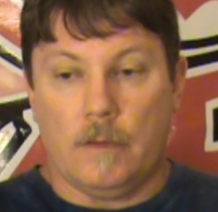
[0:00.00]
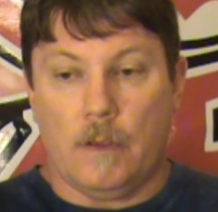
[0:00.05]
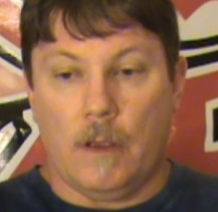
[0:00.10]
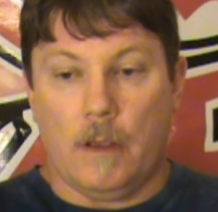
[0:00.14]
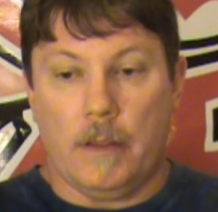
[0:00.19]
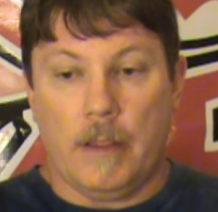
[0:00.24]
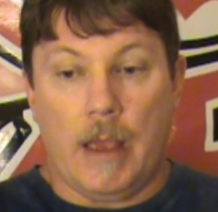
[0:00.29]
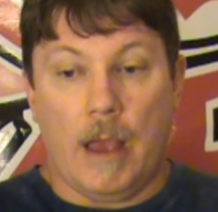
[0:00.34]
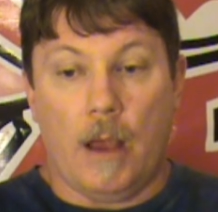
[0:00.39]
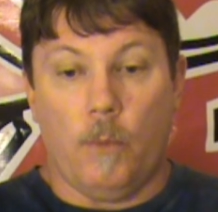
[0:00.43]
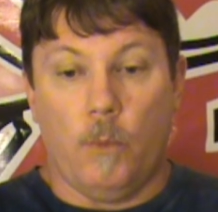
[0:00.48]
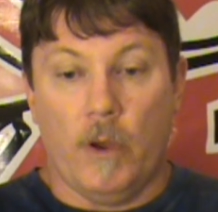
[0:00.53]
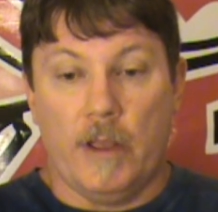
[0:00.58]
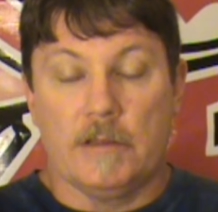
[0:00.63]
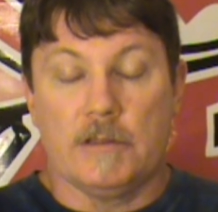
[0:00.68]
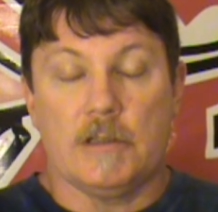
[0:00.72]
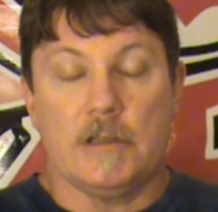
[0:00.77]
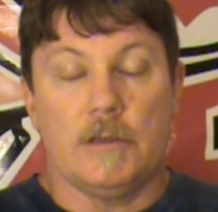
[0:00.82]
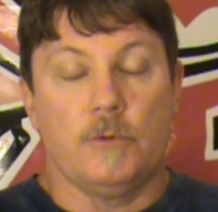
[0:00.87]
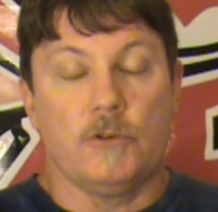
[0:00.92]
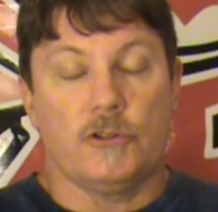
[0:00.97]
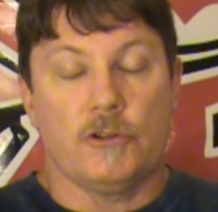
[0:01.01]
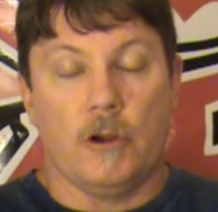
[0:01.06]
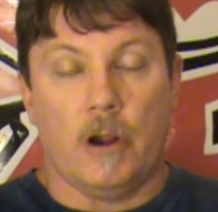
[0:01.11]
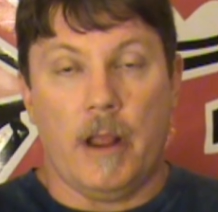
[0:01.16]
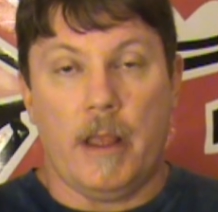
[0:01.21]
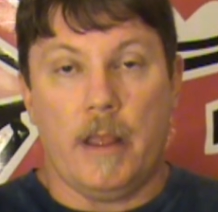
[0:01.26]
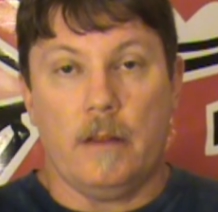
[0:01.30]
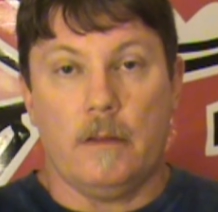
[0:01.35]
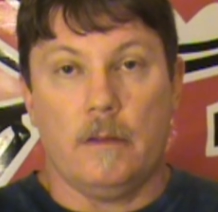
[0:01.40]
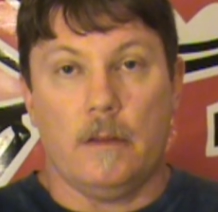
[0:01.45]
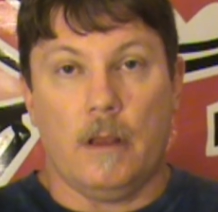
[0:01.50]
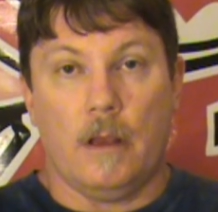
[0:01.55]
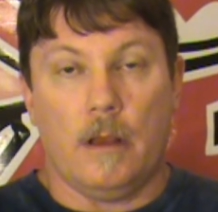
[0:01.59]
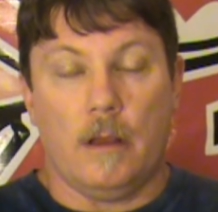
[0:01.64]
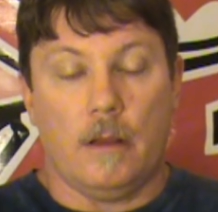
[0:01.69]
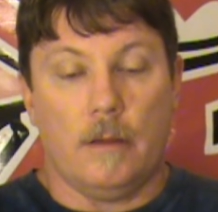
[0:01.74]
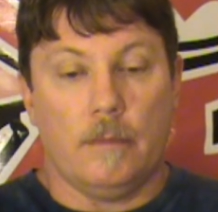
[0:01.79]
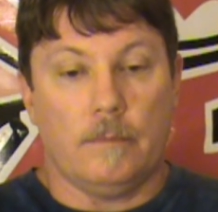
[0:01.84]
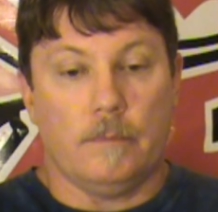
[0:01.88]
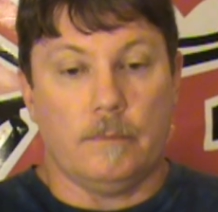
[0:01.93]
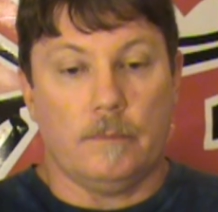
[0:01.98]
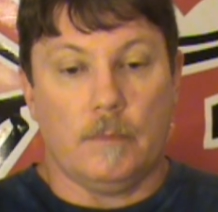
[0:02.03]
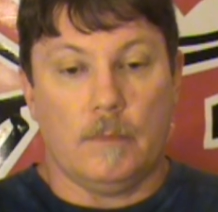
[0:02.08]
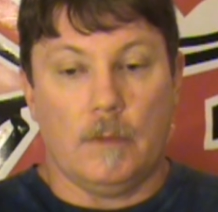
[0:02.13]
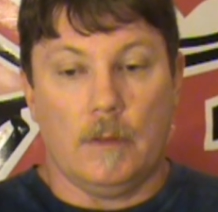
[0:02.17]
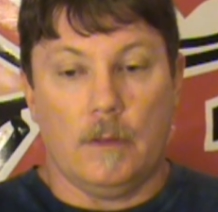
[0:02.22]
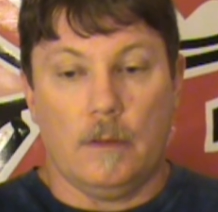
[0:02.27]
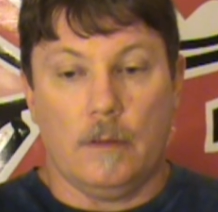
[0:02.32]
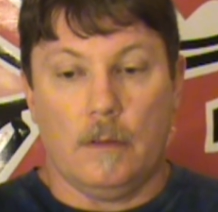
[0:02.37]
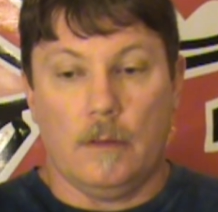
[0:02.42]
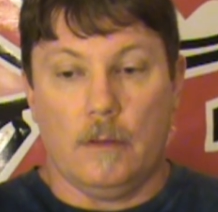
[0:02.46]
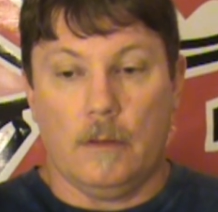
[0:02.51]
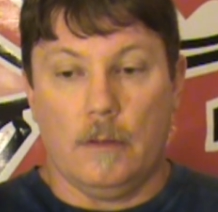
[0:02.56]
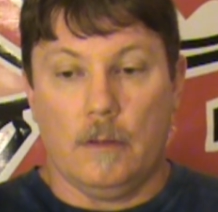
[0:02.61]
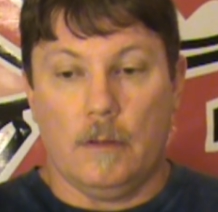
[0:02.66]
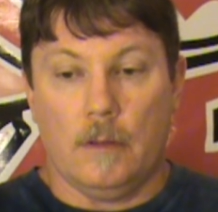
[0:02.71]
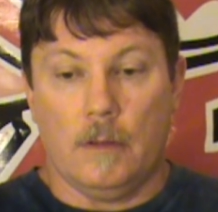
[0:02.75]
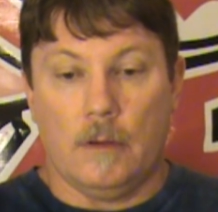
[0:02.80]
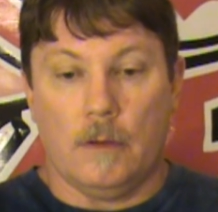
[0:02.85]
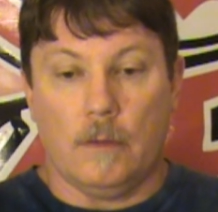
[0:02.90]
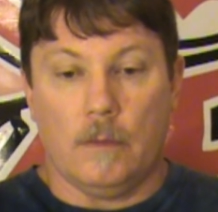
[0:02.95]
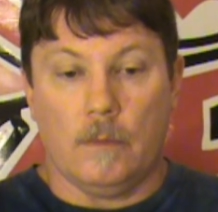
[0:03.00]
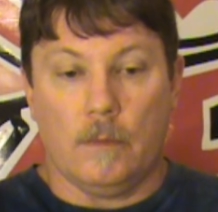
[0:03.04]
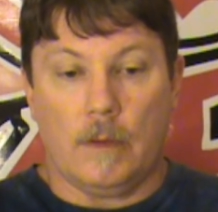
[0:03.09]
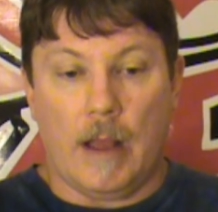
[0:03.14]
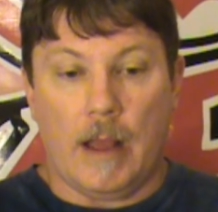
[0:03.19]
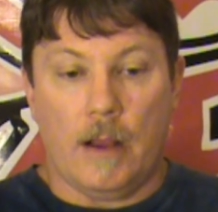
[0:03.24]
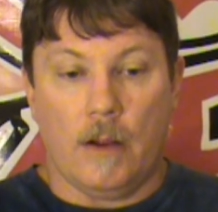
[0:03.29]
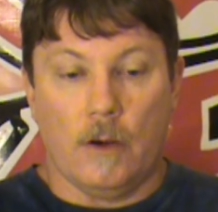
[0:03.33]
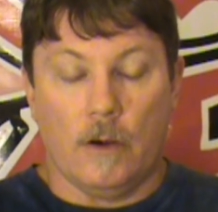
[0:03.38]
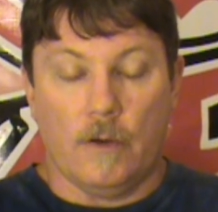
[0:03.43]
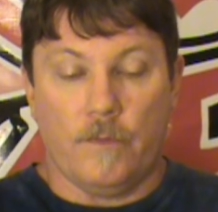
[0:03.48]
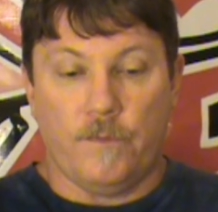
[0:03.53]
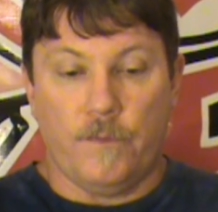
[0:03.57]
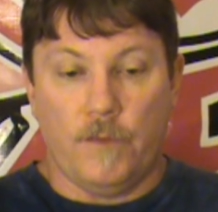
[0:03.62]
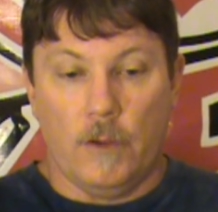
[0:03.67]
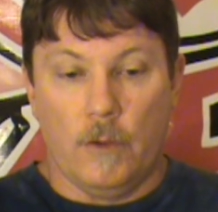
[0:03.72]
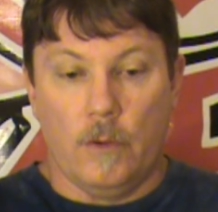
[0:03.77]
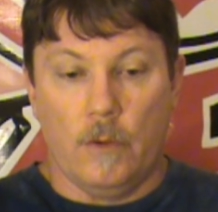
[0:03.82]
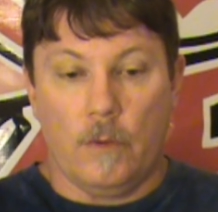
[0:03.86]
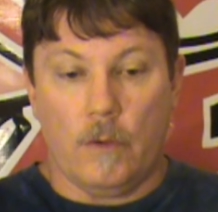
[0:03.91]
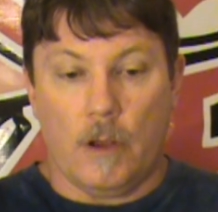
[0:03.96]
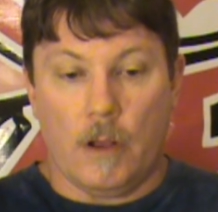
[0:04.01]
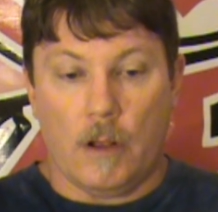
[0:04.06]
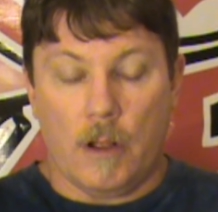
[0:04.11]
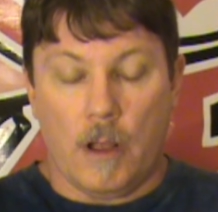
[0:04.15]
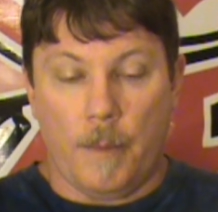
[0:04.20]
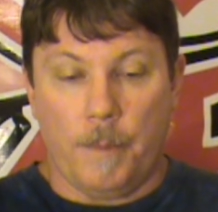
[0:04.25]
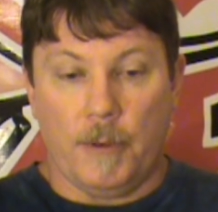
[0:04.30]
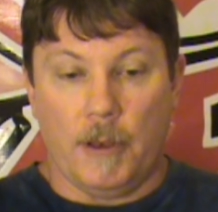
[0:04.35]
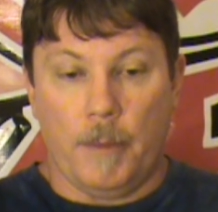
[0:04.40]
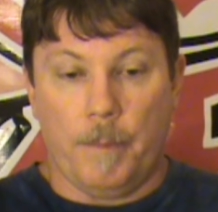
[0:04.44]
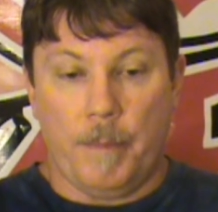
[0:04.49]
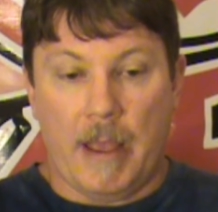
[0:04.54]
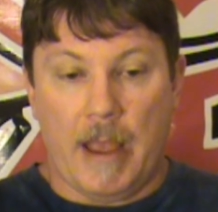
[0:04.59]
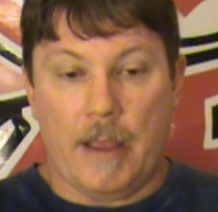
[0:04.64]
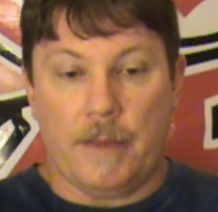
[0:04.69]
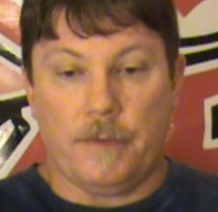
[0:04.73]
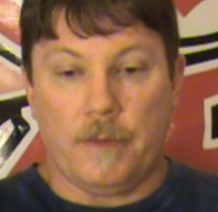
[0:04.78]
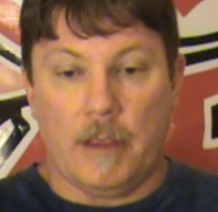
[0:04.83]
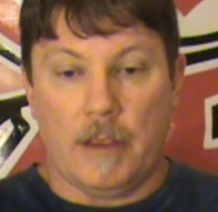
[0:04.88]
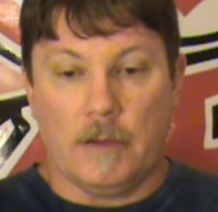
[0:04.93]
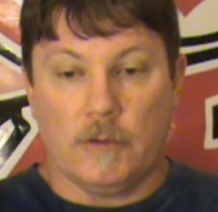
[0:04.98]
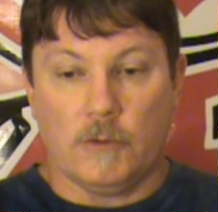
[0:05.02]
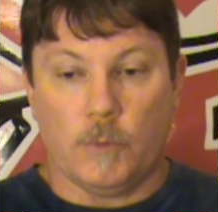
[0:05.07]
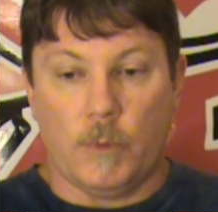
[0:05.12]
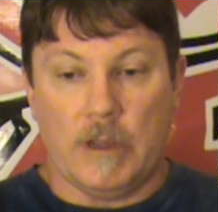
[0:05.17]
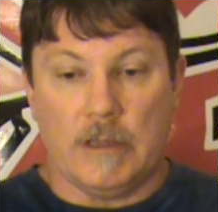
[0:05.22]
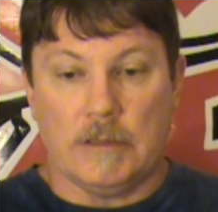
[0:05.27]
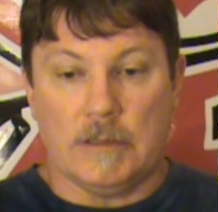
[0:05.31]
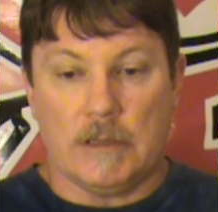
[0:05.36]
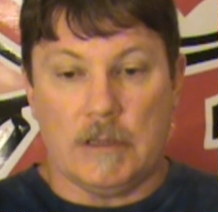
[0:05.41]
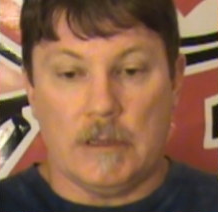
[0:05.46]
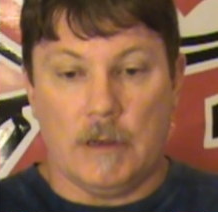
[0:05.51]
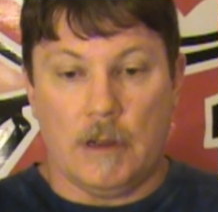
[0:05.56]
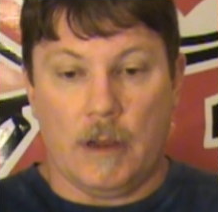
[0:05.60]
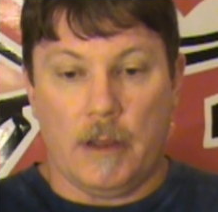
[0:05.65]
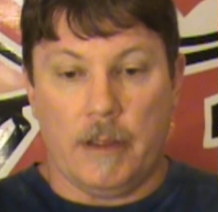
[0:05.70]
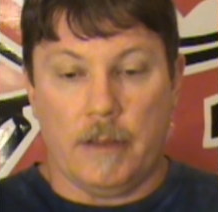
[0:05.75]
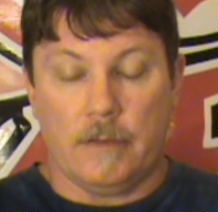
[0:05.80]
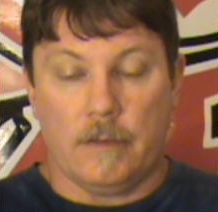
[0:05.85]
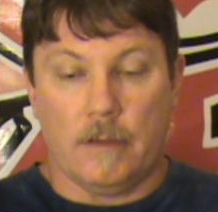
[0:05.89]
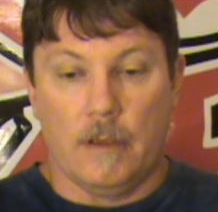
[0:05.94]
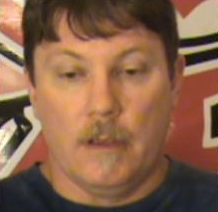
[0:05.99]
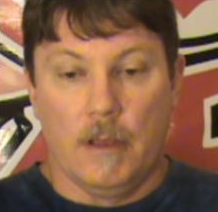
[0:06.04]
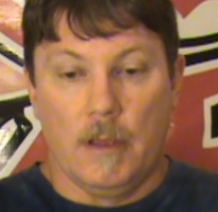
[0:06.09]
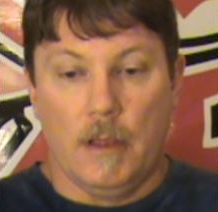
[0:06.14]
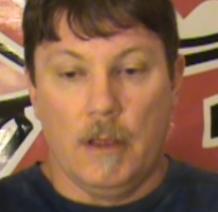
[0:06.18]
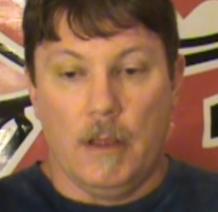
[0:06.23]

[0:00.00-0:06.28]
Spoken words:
Yeah, Wednesday was great. You know, I heard a couple of bad things Wednesday night